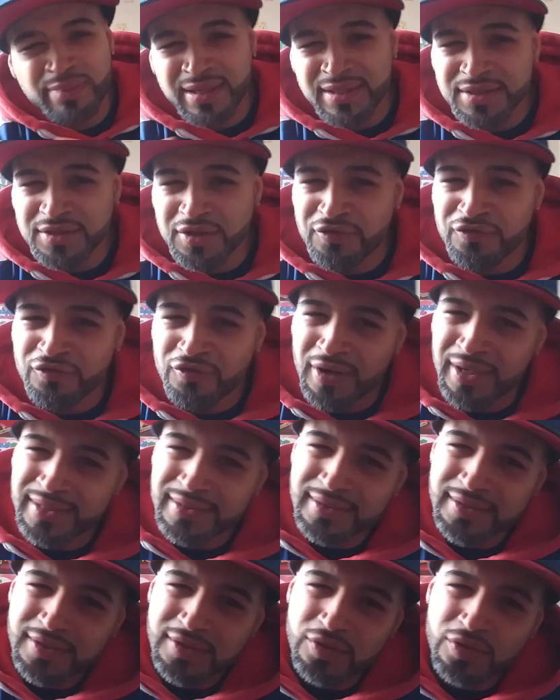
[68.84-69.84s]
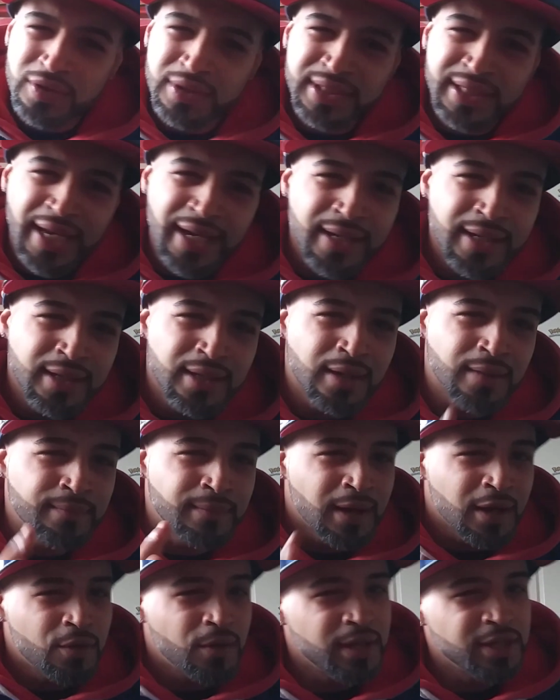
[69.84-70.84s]
best of friends or dating, I'm
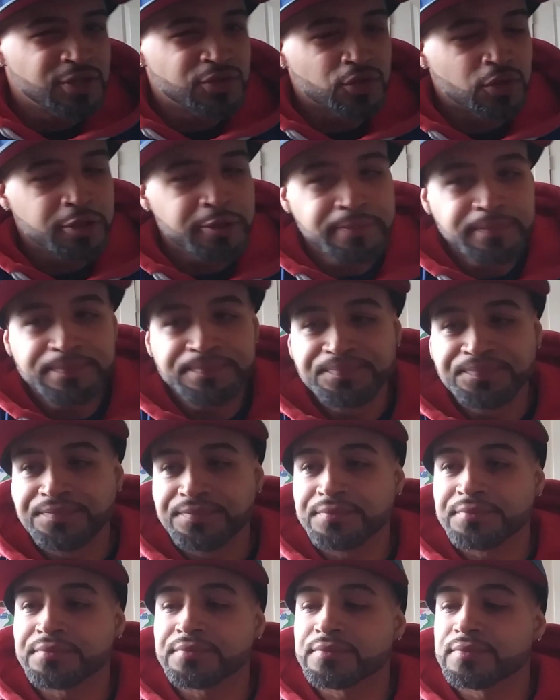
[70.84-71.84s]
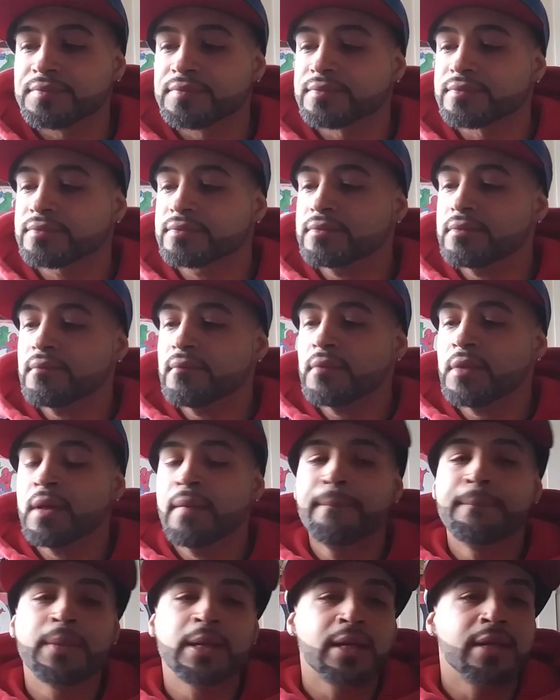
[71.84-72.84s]
not quite sure.
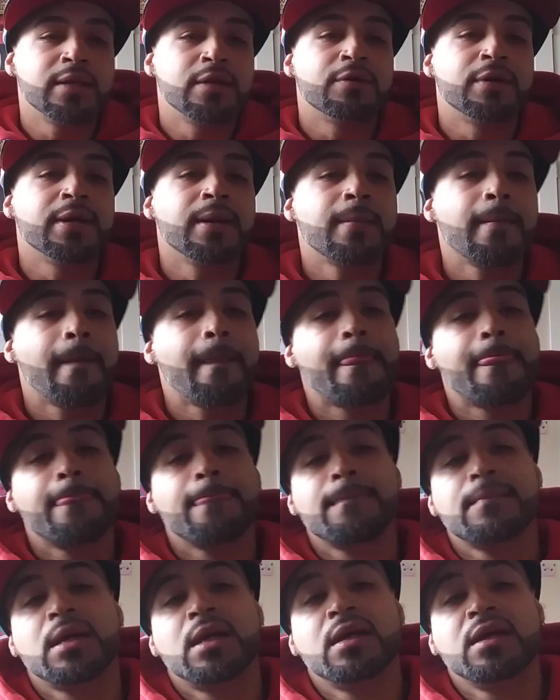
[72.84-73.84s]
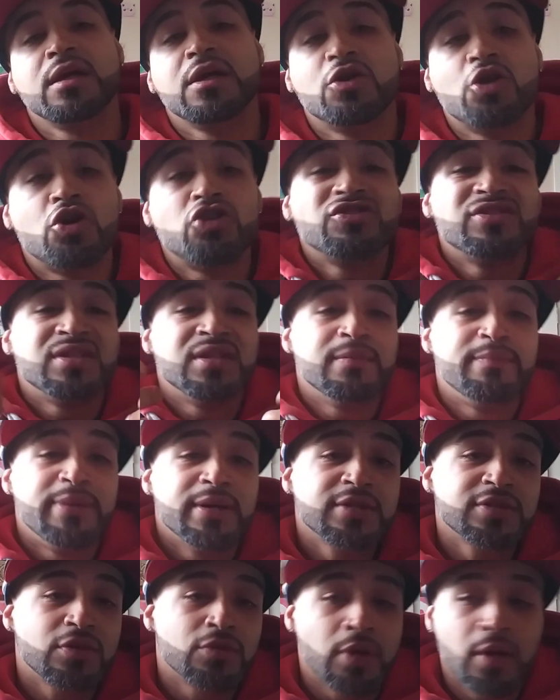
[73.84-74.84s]
But anyway, he goes and he
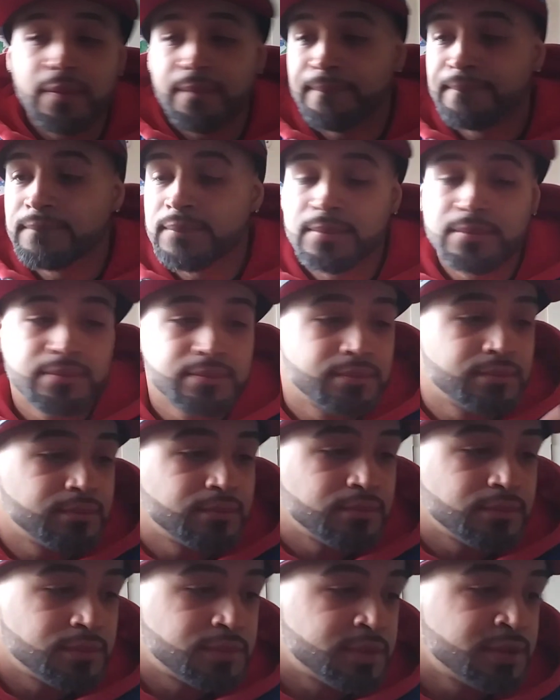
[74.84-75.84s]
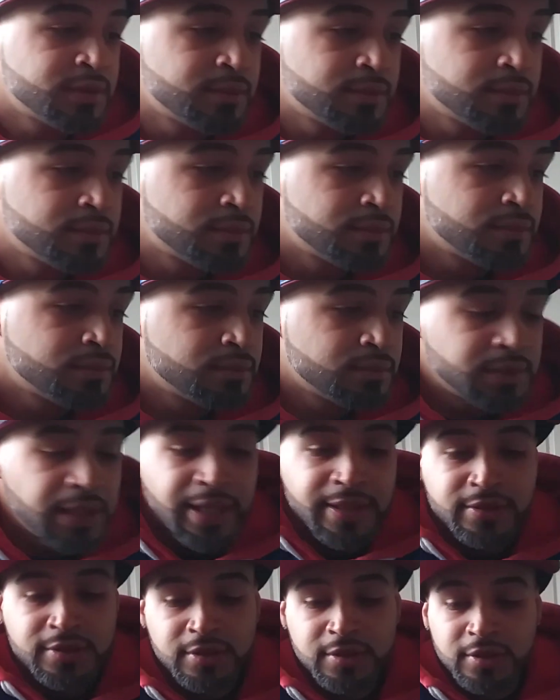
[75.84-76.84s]
picks her up,
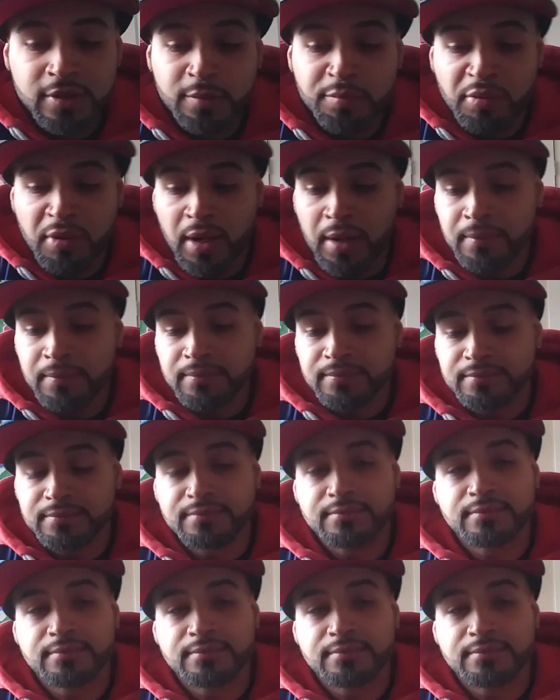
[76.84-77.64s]
takes her to the prom.